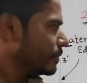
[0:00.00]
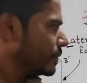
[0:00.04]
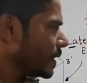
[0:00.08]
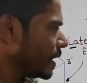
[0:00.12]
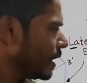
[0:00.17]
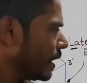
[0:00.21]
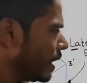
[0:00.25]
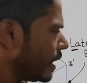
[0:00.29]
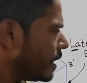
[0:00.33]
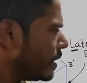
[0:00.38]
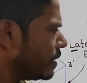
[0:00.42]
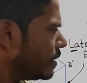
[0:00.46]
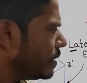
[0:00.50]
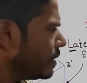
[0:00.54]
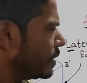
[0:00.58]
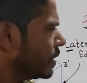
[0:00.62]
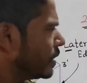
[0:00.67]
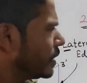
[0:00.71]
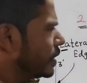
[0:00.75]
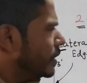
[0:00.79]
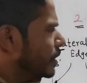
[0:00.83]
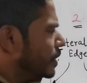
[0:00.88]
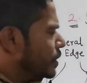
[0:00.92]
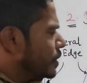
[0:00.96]
and
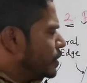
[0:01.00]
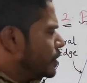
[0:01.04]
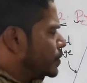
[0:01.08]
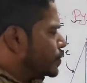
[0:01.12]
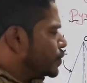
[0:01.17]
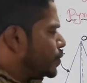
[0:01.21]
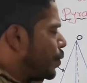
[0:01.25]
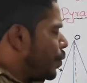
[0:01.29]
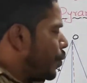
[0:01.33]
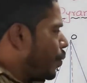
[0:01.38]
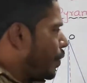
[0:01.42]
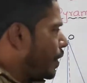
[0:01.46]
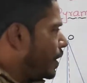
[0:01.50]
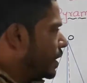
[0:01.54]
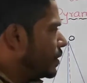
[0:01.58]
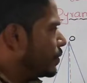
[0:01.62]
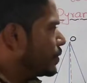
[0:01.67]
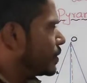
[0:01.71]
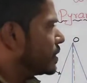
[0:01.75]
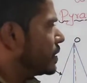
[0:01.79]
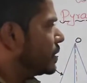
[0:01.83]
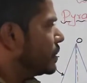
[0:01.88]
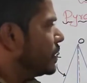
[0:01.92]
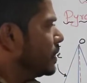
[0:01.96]
so
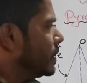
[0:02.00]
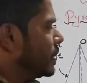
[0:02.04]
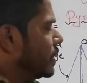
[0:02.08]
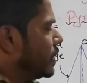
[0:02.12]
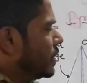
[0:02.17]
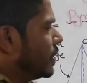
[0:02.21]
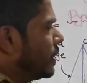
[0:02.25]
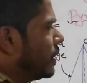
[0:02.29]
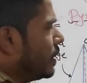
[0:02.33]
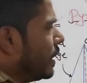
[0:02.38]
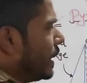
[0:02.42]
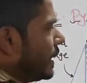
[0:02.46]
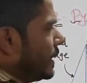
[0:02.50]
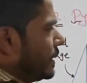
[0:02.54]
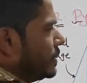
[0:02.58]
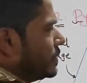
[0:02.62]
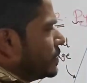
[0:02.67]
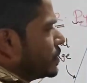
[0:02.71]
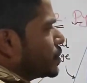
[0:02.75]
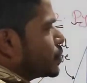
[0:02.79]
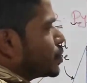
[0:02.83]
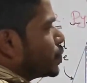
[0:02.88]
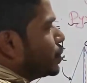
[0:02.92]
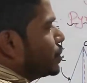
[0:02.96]
whatever the
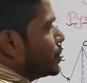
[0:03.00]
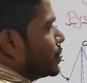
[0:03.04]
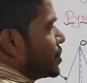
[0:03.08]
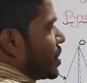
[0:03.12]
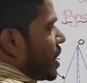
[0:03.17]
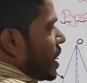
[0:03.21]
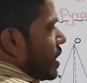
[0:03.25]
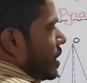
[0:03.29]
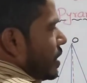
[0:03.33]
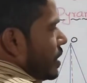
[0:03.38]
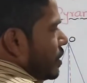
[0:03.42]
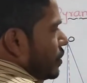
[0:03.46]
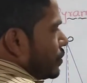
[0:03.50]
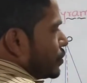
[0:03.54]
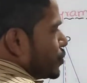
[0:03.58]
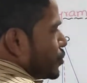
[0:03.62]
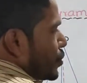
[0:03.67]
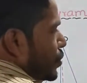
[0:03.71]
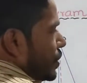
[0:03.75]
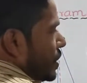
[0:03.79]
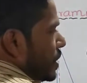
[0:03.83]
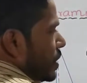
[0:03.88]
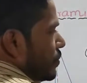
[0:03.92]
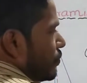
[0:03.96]
line, so
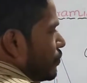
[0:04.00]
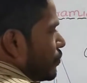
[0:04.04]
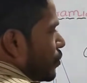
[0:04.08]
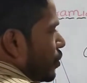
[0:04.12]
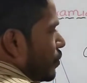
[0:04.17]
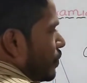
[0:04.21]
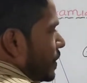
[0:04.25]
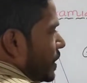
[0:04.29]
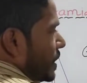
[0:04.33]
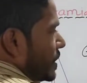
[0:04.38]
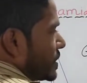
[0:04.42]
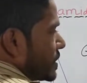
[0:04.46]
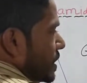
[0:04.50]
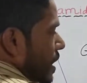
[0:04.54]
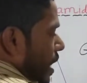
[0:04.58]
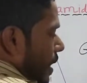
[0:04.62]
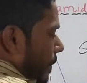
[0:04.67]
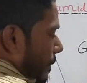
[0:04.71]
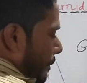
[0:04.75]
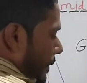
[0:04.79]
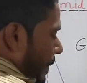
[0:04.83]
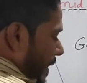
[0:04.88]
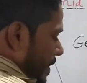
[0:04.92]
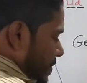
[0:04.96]
joining from its
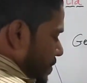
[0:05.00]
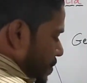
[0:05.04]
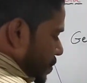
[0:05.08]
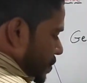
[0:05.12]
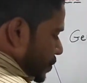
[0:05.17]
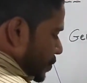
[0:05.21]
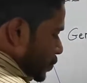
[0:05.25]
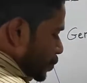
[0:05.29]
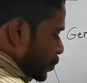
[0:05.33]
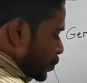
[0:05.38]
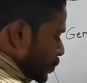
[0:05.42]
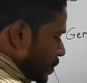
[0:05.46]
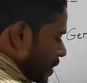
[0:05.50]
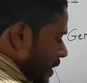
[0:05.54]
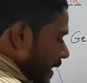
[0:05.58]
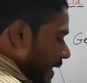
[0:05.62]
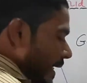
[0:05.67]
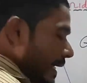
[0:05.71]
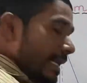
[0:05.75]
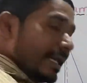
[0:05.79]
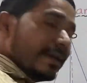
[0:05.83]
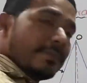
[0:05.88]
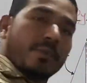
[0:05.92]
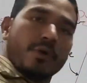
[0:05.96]
apex to the
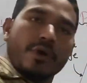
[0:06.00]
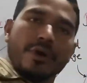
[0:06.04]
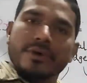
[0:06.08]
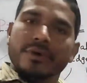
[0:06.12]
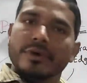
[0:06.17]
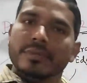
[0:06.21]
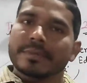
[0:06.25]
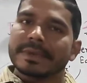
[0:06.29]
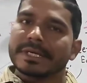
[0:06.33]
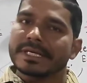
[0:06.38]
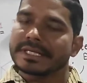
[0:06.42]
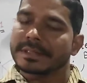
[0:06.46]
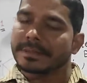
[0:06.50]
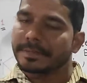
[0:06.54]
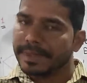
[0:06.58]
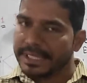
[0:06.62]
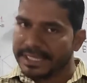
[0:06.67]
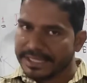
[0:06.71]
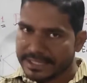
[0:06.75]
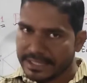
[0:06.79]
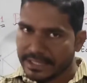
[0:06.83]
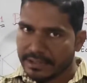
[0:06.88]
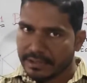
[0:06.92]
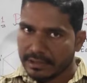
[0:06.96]
any point of its
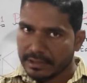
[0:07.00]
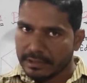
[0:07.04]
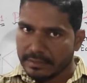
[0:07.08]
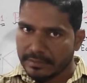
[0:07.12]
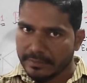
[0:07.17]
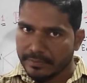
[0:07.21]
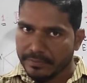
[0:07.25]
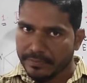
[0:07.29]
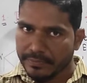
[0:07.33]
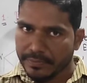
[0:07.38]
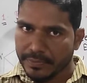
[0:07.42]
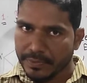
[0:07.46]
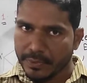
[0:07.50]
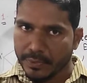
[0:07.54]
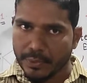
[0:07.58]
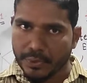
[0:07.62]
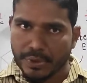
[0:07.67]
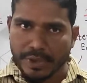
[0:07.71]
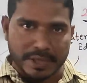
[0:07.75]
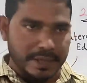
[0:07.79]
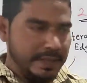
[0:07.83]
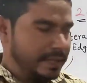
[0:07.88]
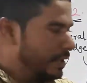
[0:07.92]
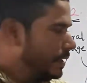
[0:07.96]
base circle,
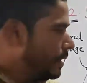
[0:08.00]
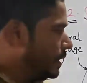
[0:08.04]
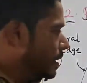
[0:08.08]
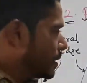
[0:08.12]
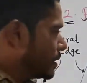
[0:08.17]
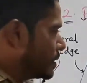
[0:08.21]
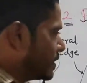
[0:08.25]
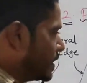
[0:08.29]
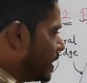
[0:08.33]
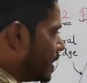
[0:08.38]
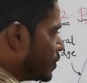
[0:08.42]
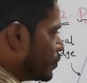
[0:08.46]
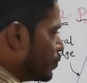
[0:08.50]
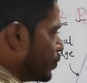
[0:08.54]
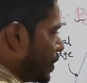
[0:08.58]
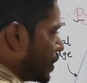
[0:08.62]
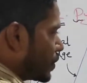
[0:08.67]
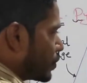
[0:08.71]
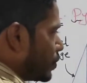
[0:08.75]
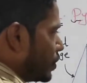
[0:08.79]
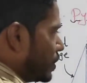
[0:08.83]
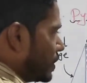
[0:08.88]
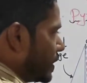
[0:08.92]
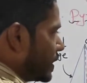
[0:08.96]
okay, that we
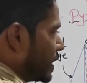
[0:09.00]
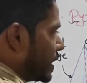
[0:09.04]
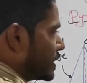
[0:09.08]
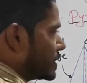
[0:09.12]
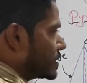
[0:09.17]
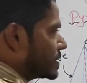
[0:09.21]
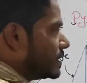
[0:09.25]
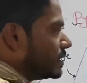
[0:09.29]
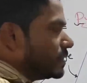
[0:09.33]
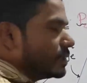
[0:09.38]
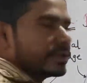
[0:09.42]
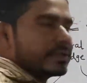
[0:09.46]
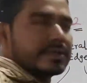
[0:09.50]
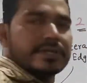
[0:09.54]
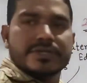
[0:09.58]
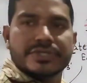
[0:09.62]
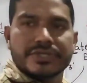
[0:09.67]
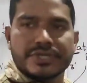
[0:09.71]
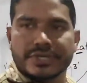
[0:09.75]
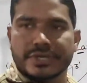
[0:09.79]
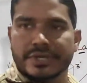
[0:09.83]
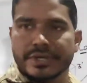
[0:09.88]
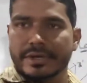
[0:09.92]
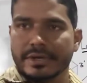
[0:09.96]
are calling it as a
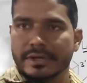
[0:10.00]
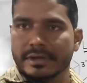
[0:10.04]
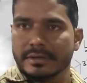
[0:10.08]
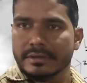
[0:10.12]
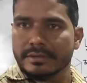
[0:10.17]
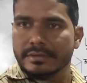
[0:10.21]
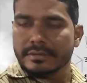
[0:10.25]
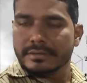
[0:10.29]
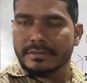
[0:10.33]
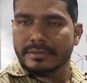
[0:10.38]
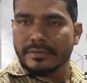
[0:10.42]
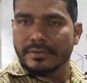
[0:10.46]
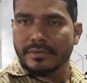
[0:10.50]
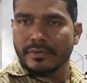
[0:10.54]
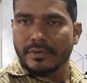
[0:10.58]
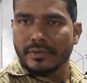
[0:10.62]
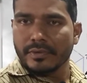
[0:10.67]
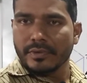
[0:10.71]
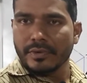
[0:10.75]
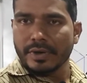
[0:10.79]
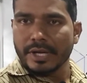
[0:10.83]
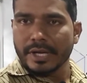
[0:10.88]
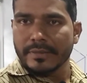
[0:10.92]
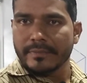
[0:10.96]
generator.
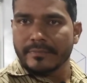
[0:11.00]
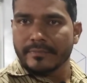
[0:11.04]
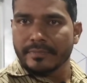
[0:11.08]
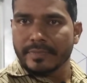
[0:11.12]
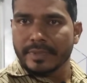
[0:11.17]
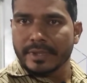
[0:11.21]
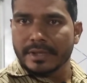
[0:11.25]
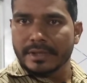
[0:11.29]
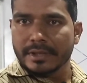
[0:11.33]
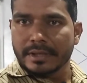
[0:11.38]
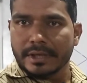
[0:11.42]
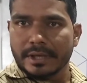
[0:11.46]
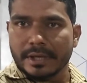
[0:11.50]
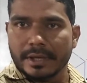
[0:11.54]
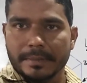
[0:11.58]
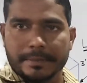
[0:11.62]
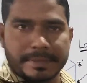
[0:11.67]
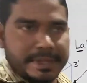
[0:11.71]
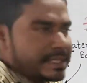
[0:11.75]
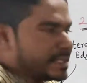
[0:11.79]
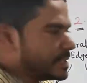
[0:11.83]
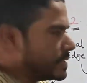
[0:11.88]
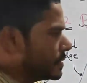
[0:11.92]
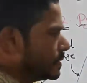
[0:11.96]
Okay,
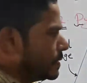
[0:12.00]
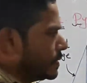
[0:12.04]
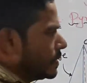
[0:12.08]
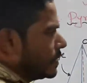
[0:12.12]
means